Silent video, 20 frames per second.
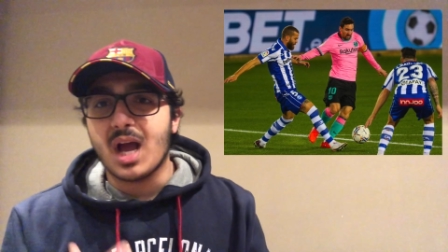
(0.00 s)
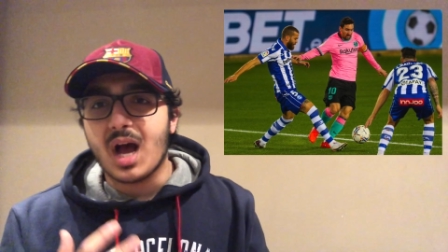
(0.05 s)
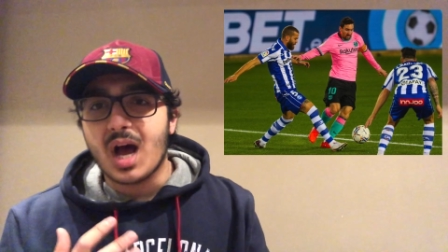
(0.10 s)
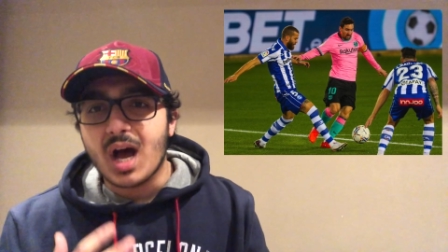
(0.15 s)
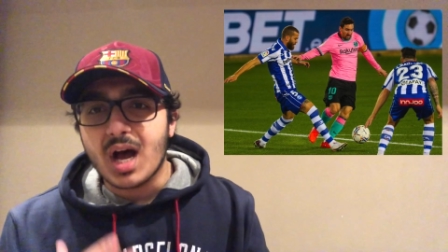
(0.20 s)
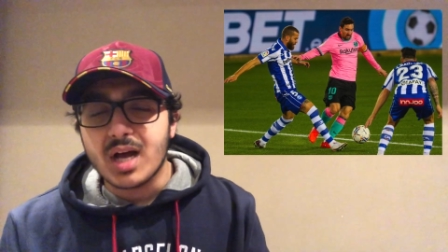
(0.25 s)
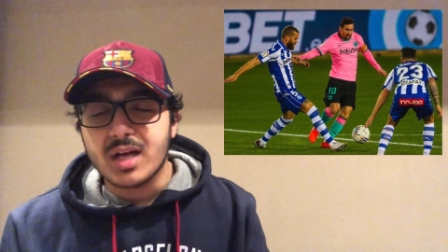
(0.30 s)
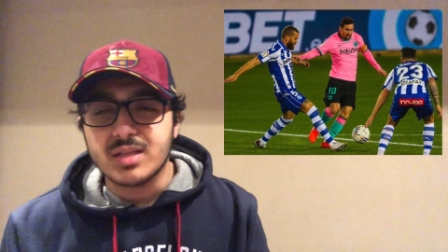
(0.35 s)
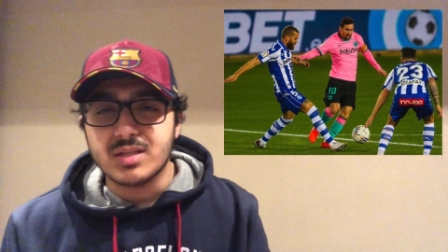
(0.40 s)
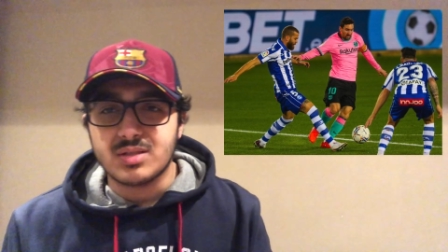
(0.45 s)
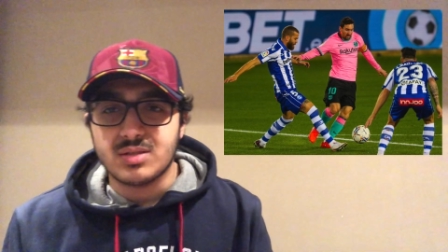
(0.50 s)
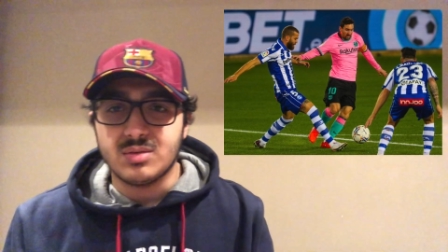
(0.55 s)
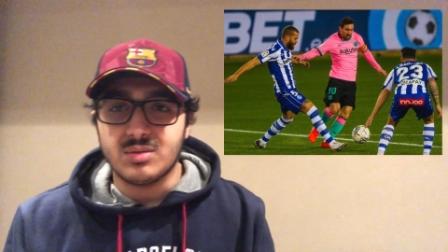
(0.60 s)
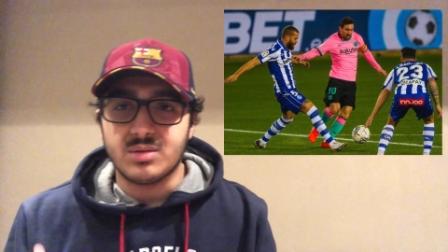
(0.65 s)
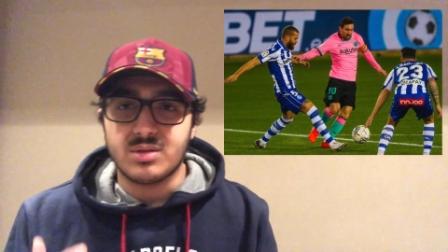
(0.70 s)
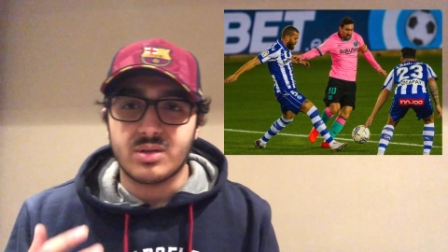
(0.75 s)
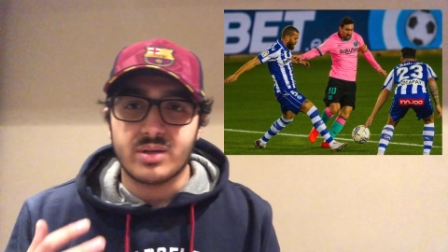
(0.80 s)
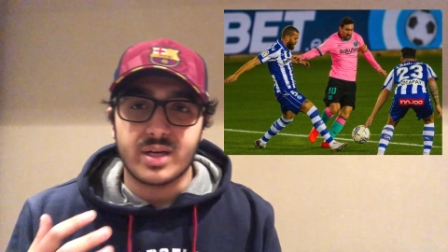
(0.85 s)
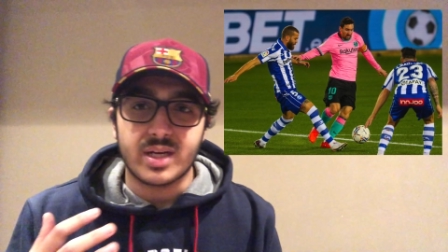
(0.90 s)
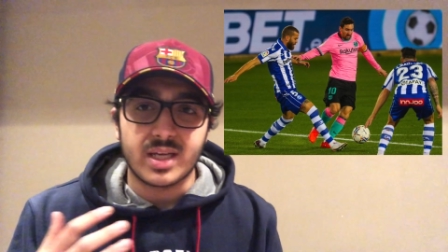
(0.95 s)
Ansu,
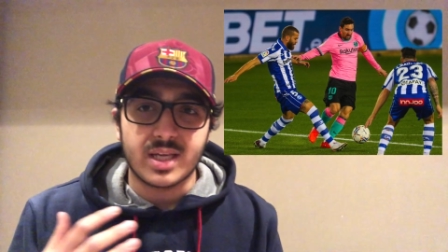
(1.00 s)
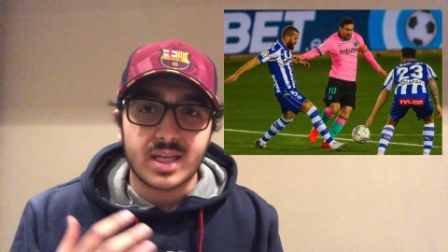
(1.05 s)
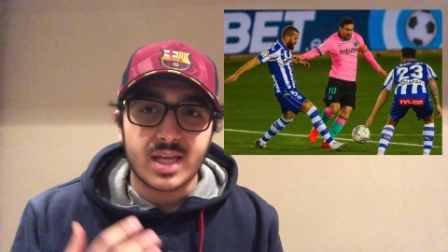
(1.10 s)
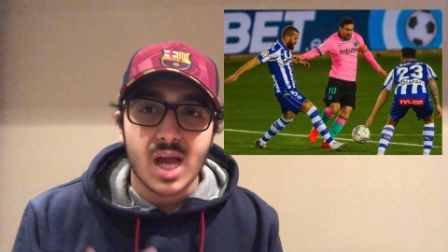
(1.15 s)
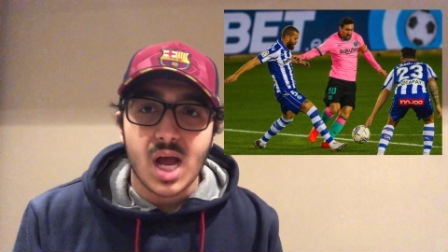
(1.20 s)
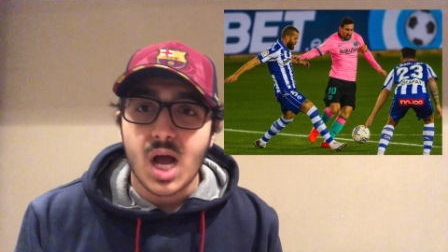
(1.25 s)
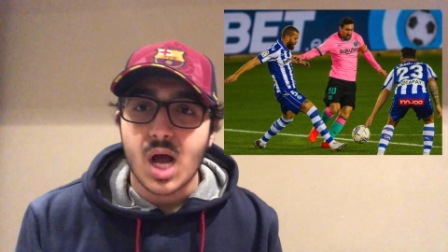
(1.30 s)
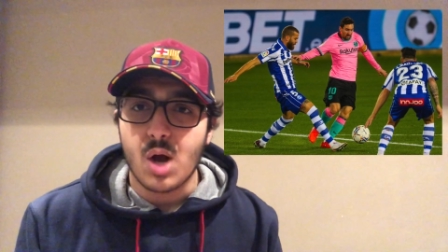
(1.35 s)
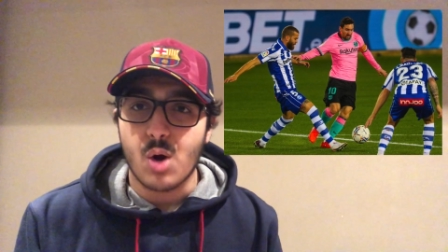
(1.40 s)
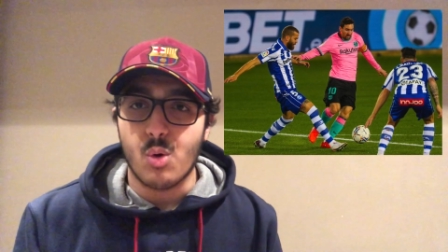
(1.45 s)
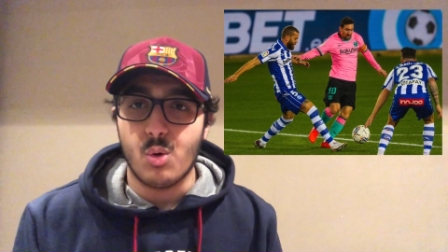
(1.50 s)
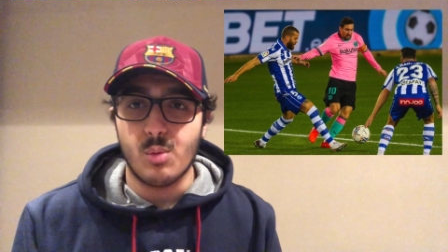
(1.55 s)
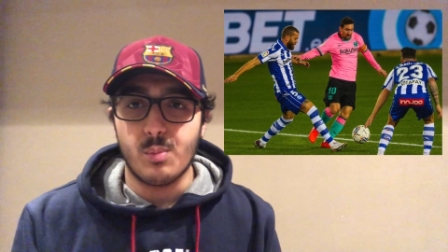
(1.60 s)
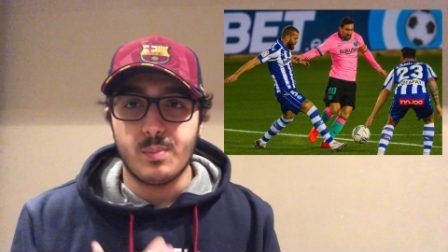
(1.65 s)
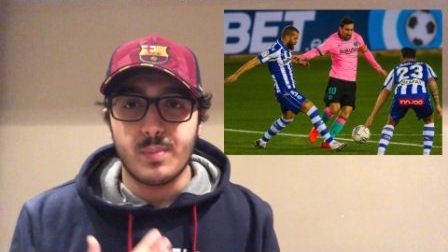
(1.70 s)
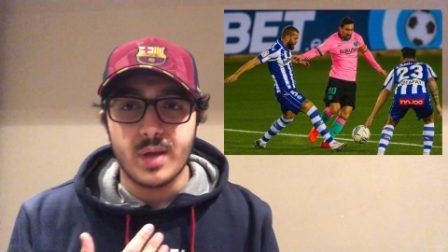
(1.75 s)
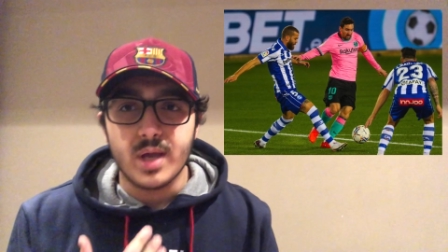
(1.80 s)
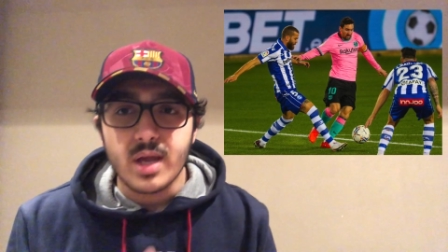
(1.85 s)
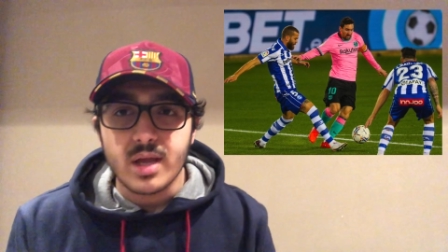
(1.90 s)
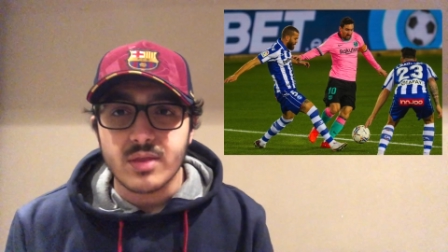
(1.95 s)
Trincao,
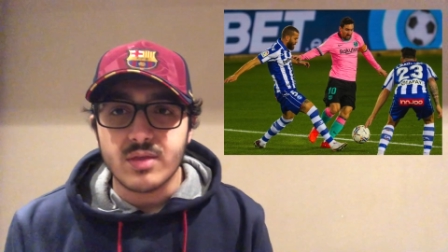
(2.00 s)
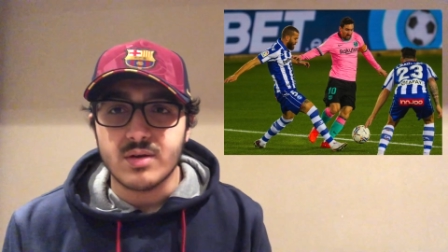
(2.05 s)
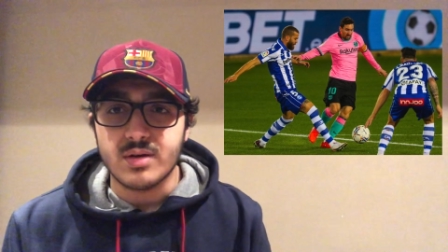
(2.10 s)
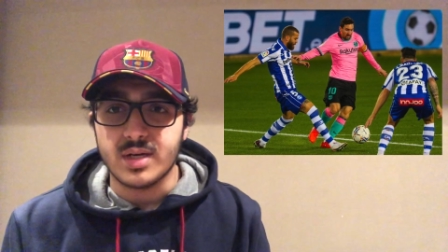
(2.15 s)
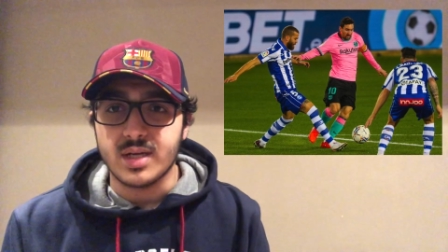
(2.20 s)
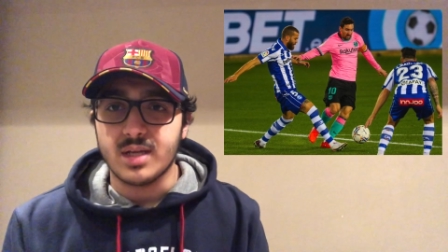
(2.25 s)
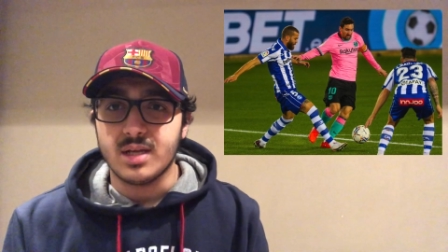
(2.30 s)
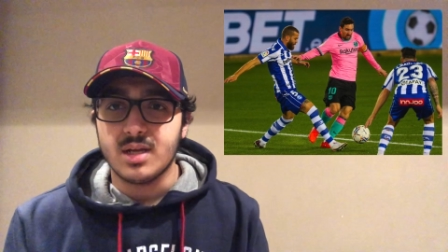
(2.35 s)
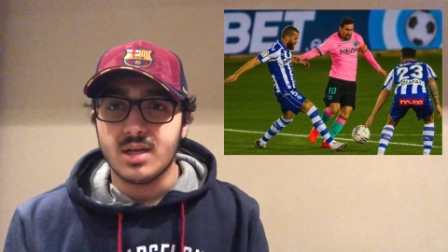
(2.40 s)
Pedri.